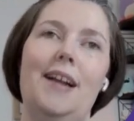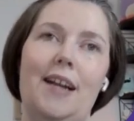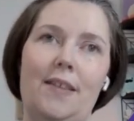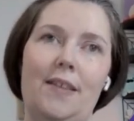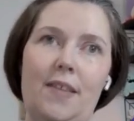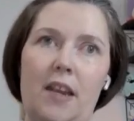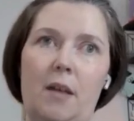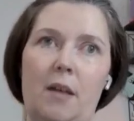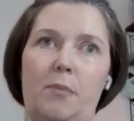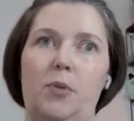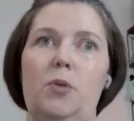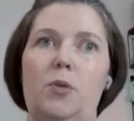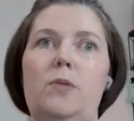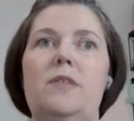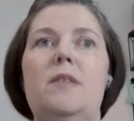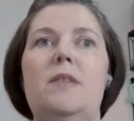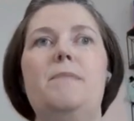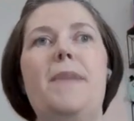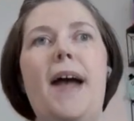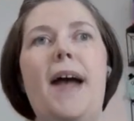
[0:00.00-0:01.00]
and then it
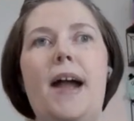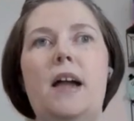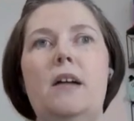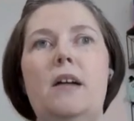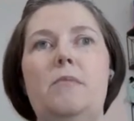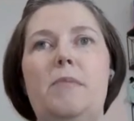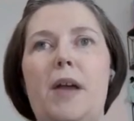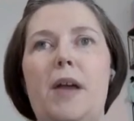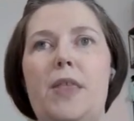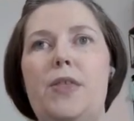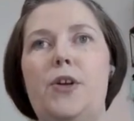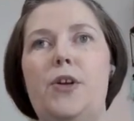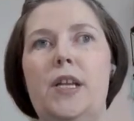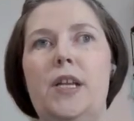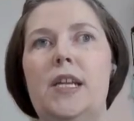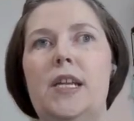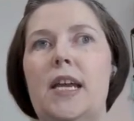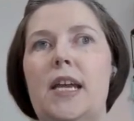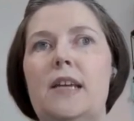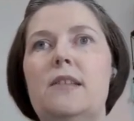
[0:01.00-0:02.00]
pulls it back by
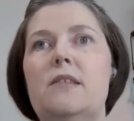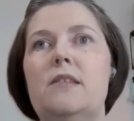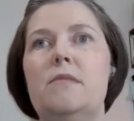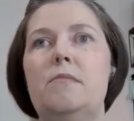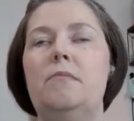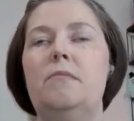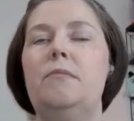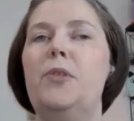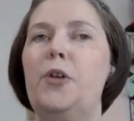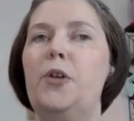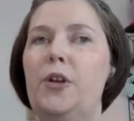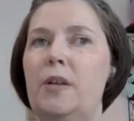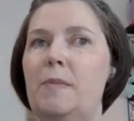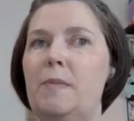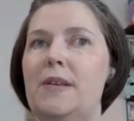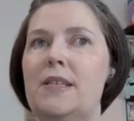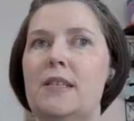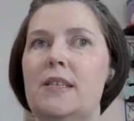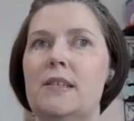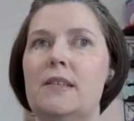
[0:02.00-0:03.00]
30 days,
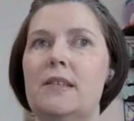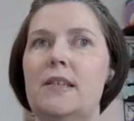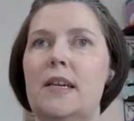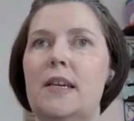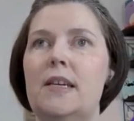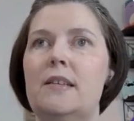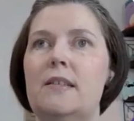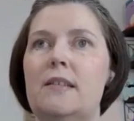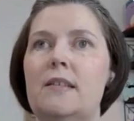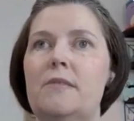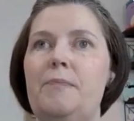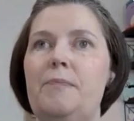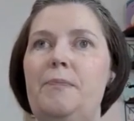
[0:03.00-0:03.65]
30 business days.